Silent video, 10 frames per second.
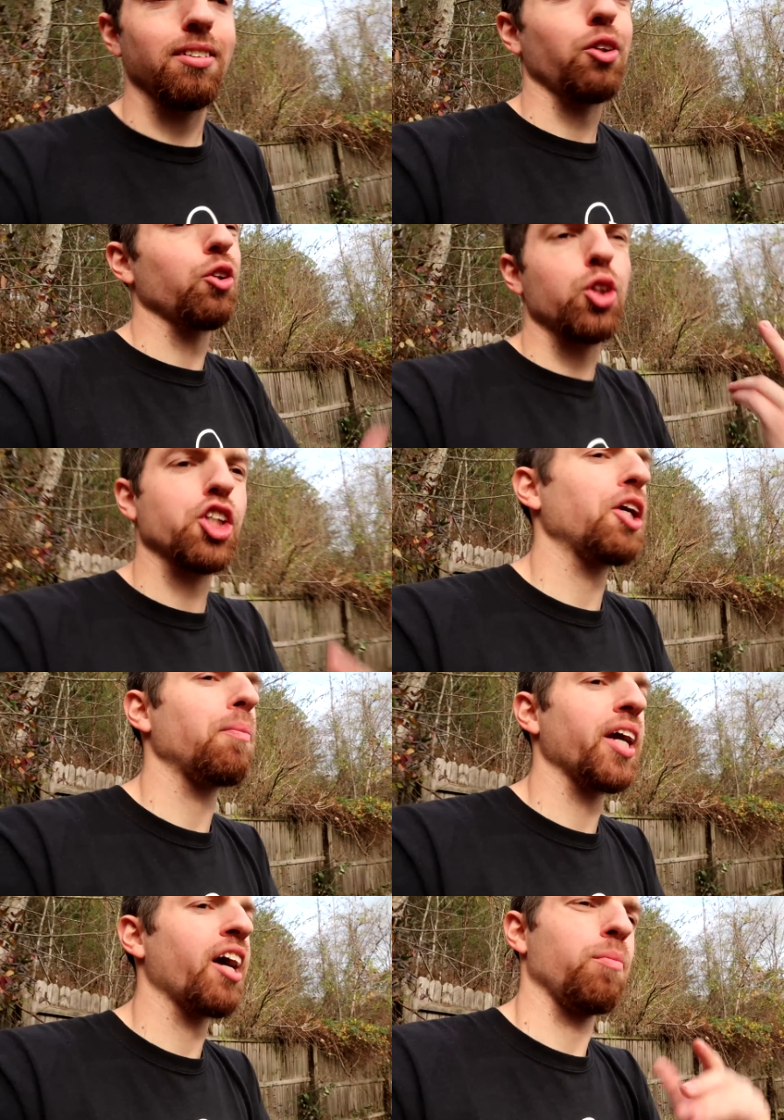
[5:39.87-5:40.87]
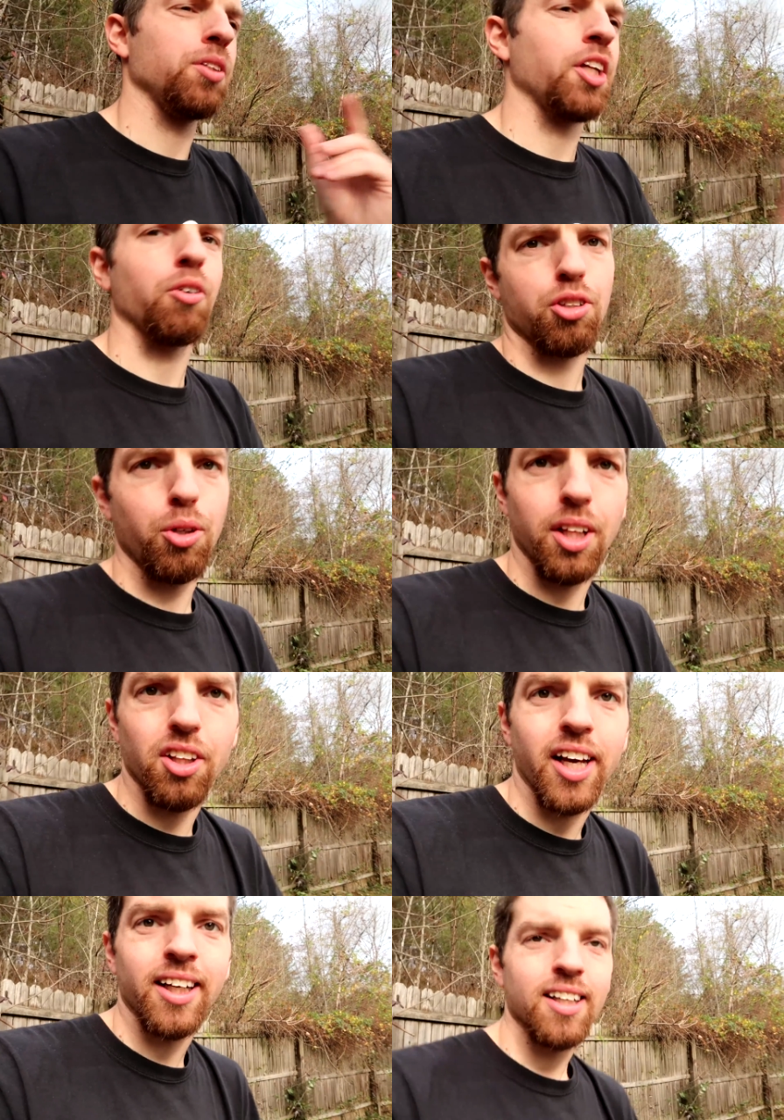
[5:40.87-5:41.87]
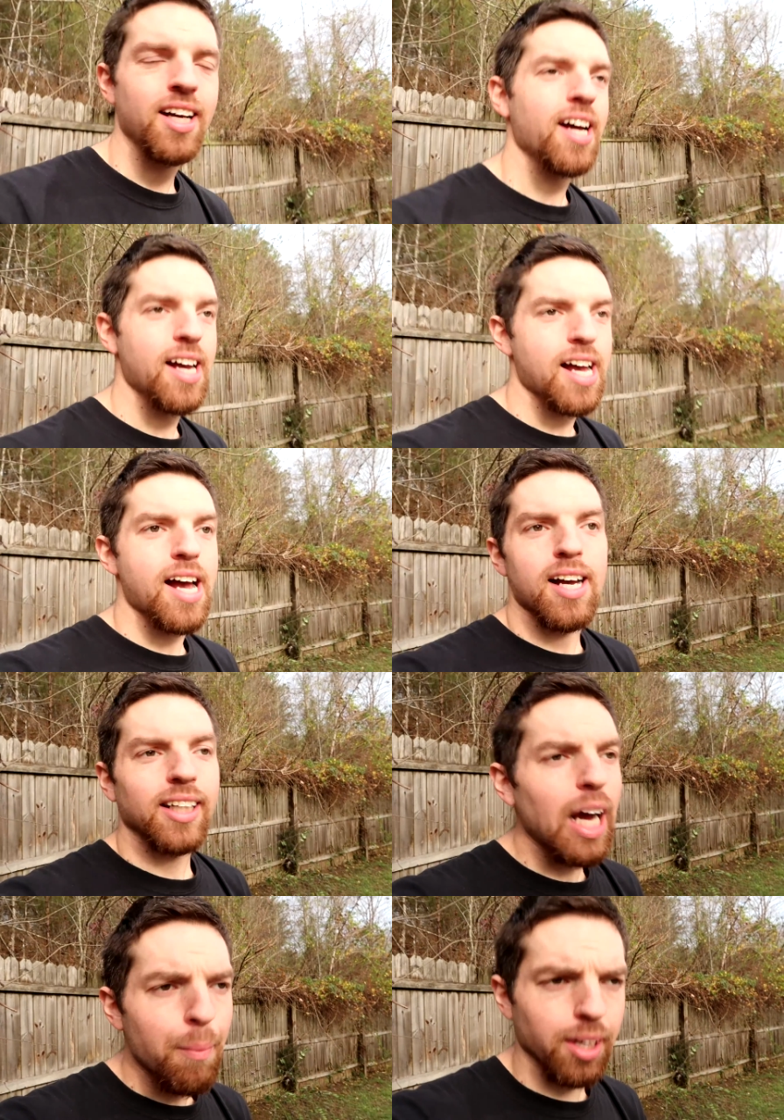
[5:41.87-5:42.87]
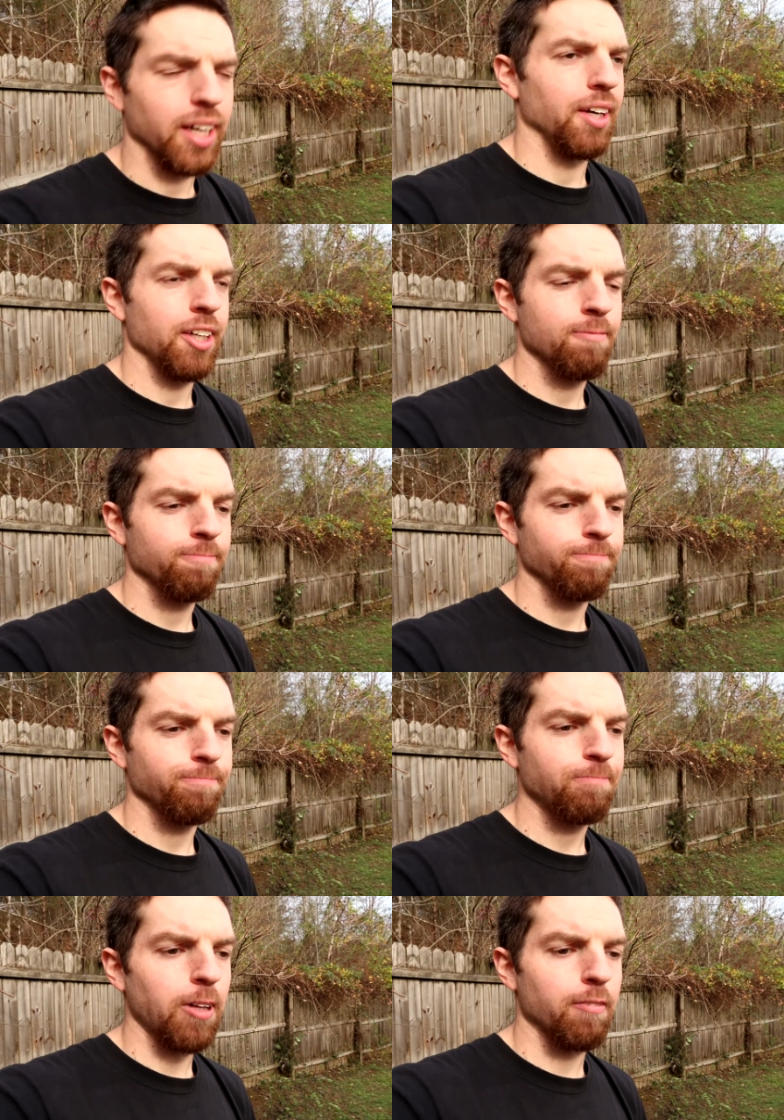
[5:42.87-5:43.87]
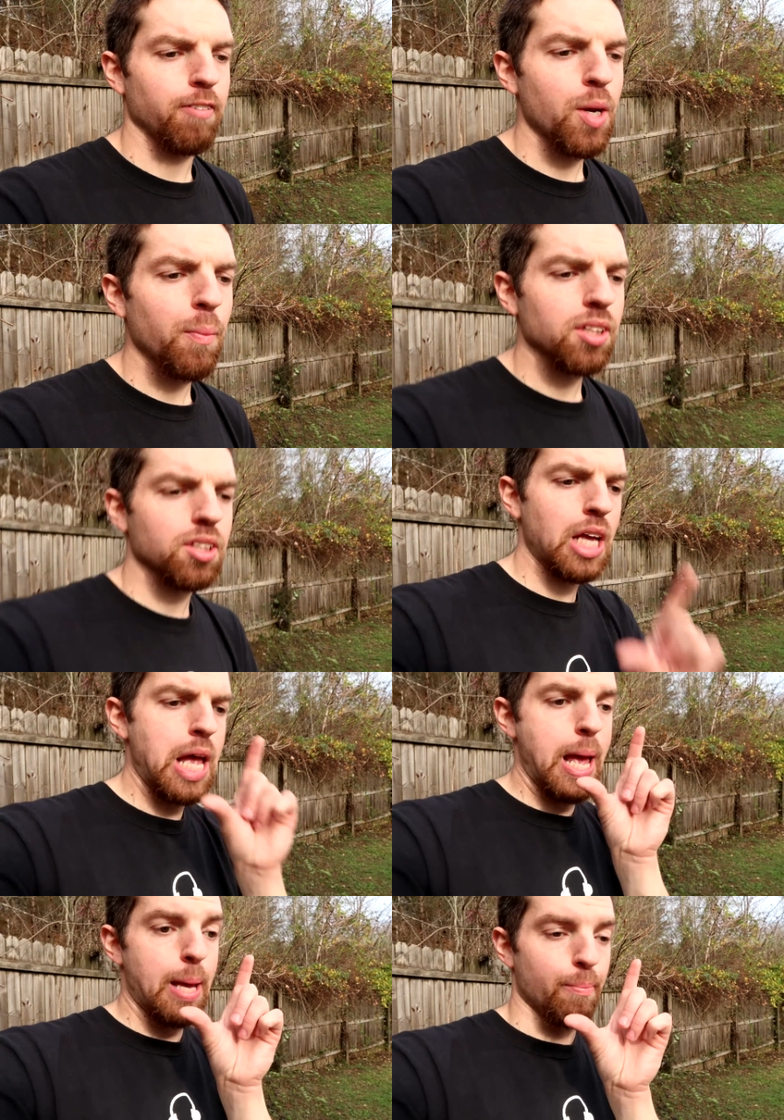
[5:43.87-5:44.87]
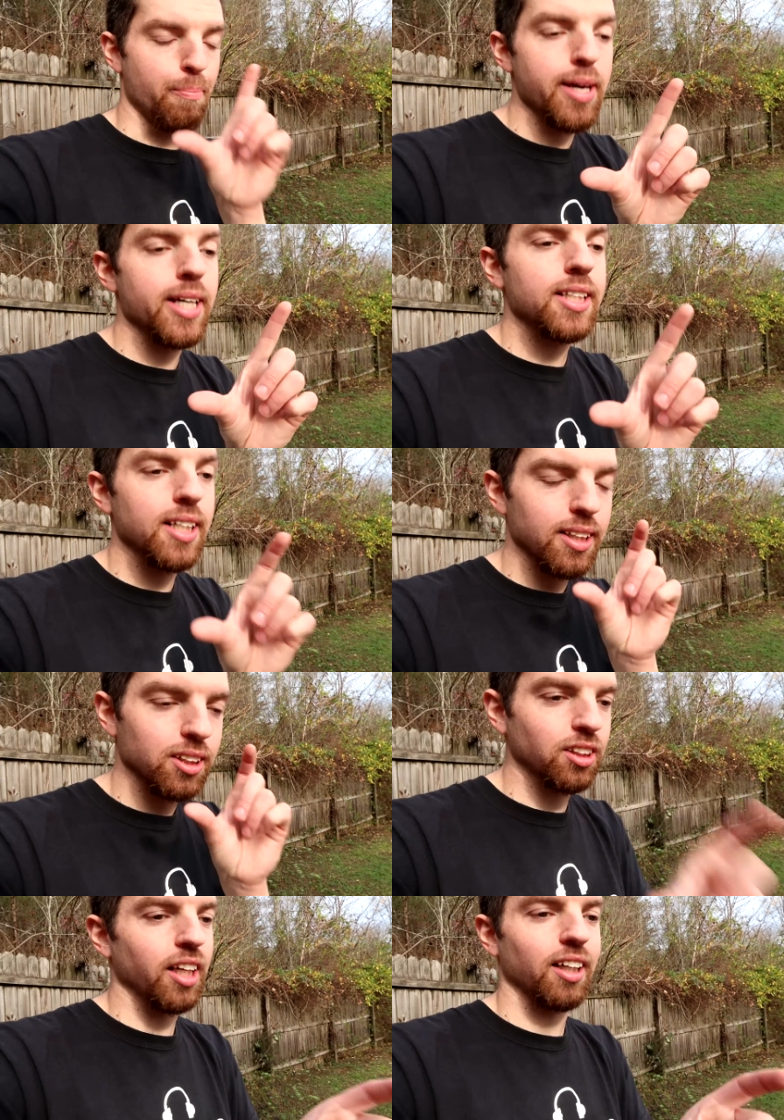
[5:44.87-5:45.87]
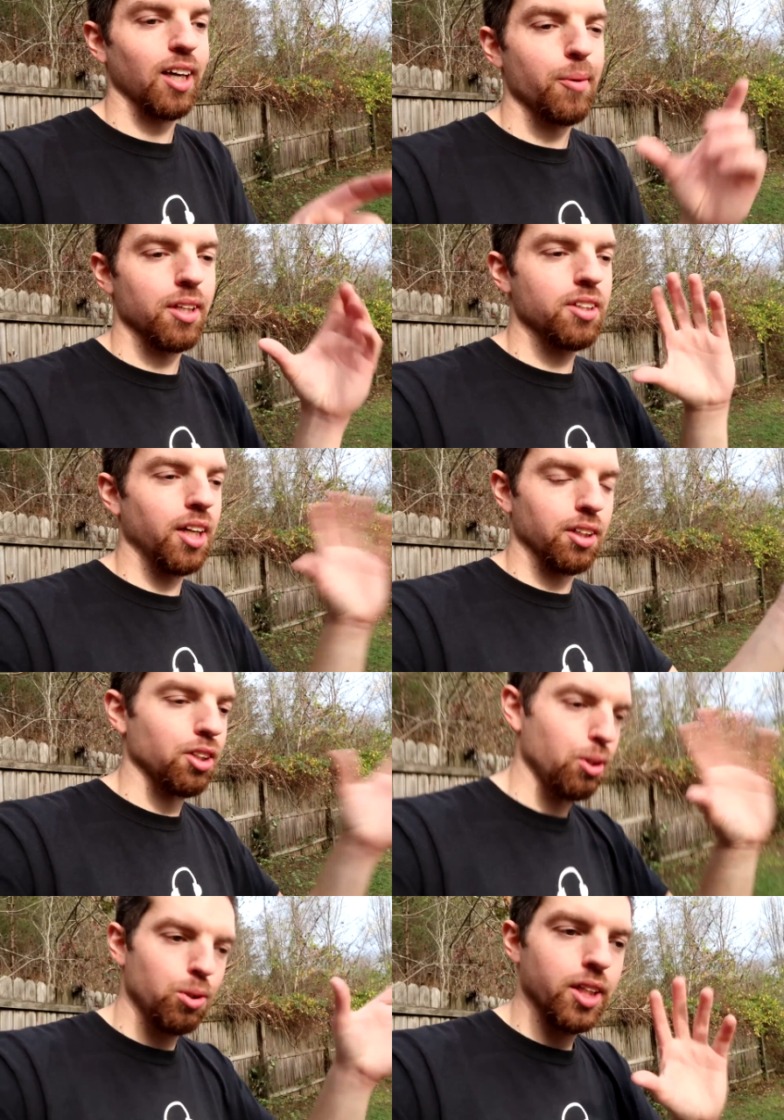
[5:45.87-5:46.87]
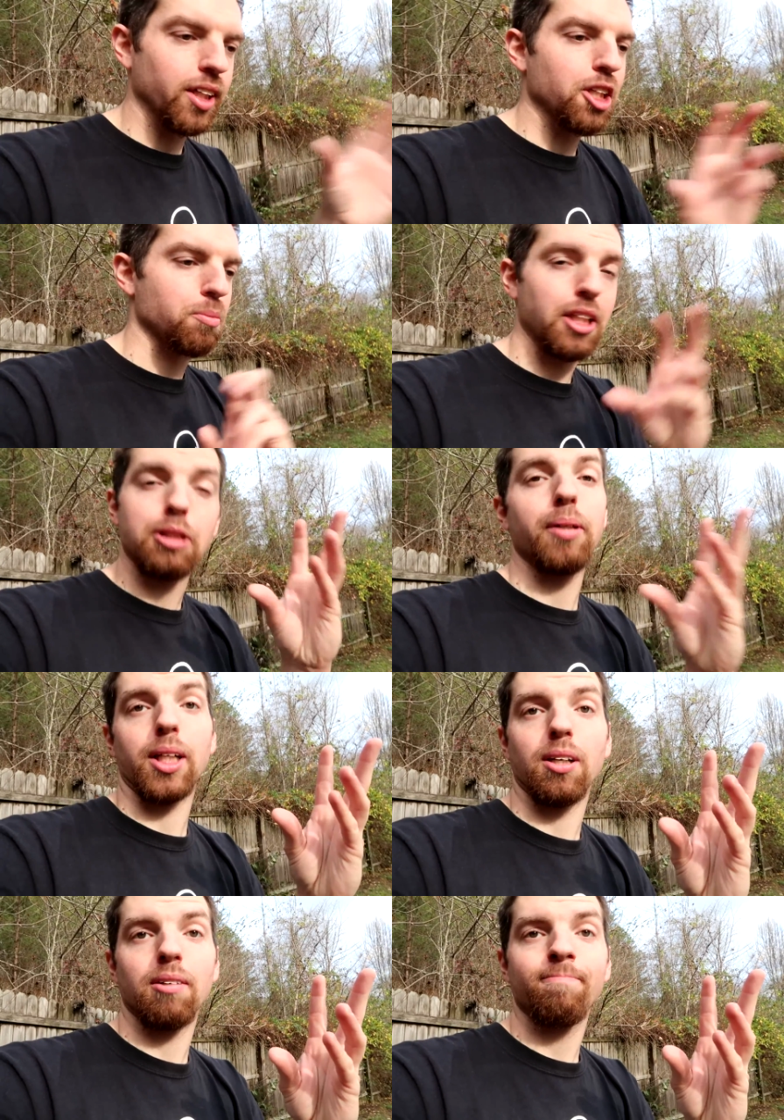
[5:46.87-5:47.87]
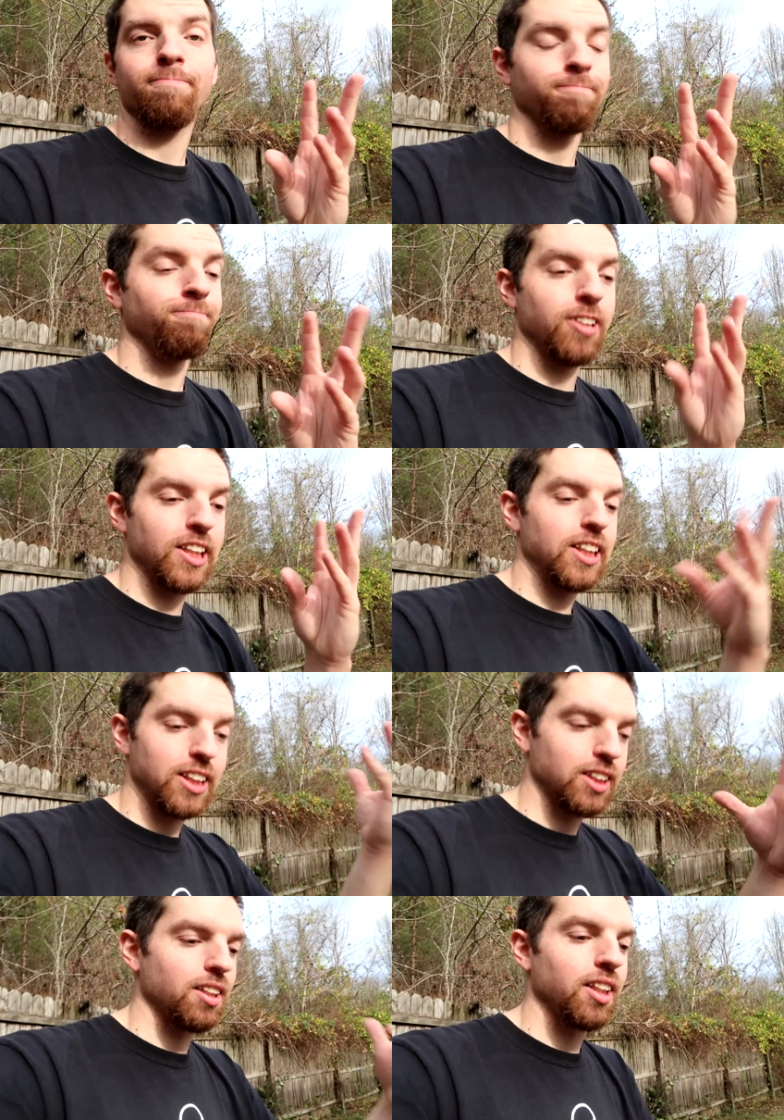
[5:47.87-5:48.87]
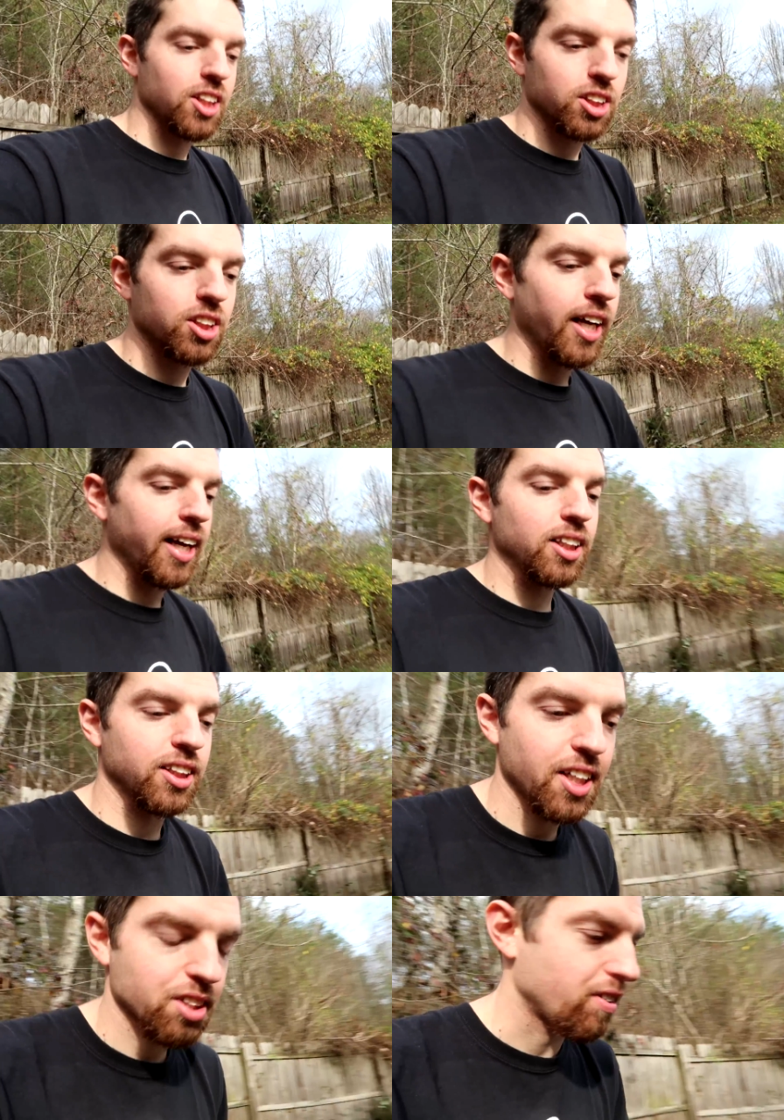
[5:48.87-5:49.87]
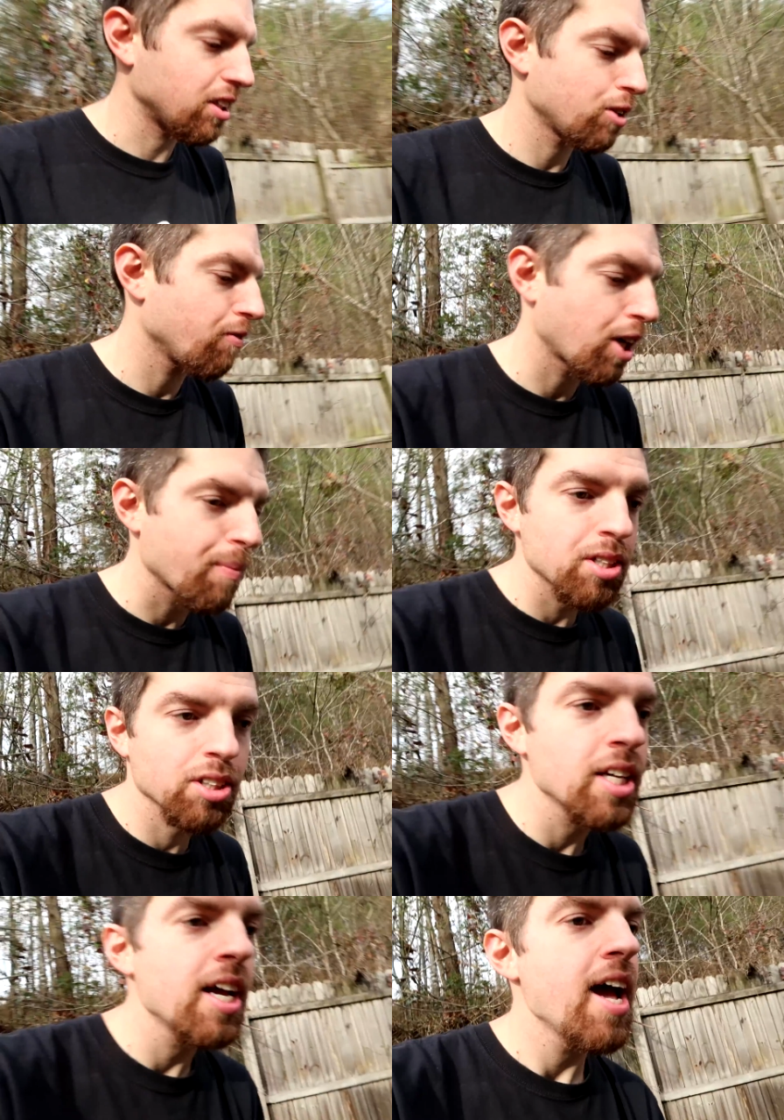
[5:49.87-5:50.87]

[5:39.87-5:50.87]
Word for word: They'll, they'll creep you out, but they don't do anything. Copperhead, a venomous, big snake. I mean, it's not huge, I guess, but it's bigger. It is decent sized, and it's ven venomous.